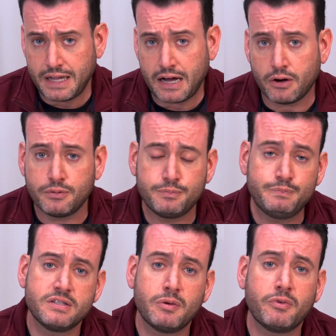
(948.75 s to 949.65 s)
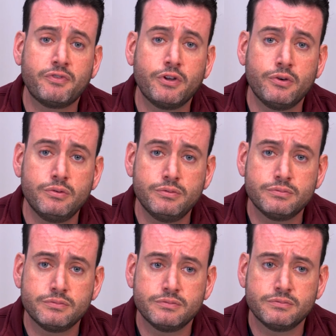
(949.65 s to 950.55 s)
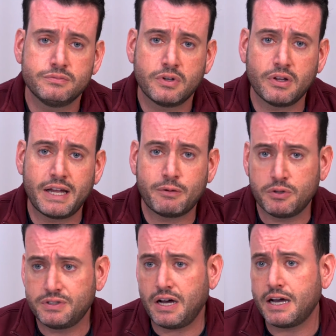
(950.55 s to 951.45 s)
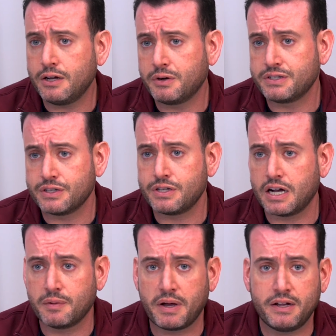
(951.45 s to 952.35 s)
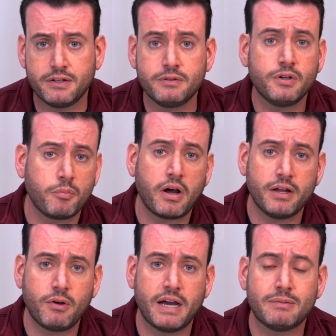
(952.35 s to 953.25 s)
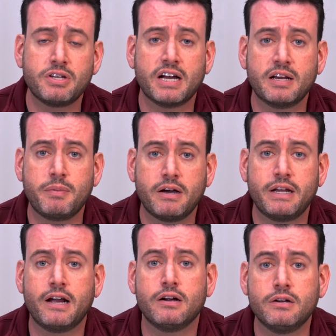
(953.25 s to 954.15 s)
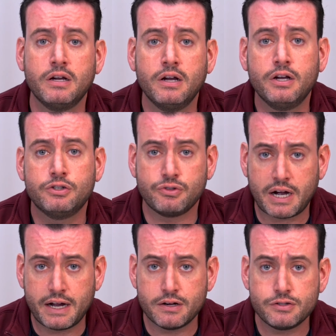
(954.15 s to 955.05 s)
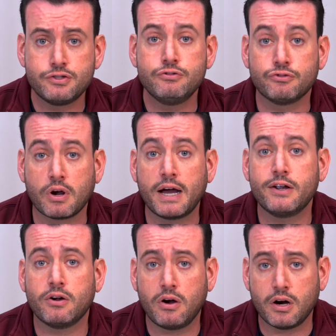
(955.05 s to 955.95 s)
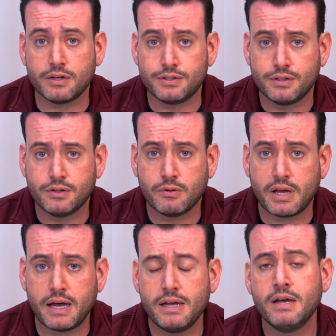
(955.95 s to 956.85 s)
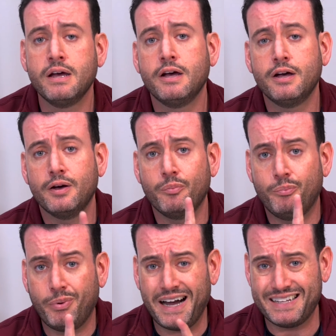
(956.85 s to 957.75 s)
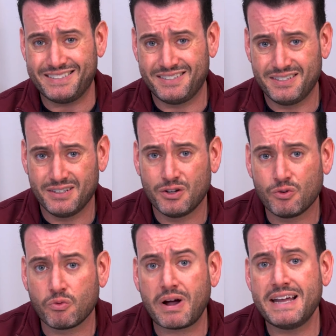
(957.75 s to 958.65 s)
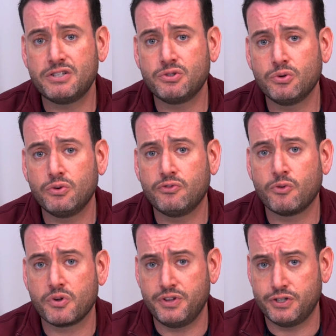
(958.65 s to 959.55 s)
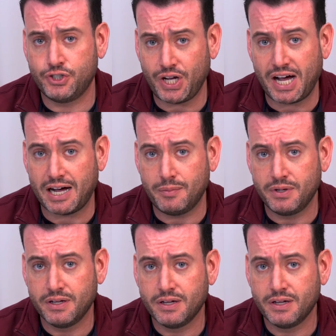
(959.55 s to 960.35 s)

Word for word: Now, some of you are like, well, duh, I know what he's going to talk about. And you're probably right. I'm talking about hair dryers to dry your art, okay? But right tool for the job.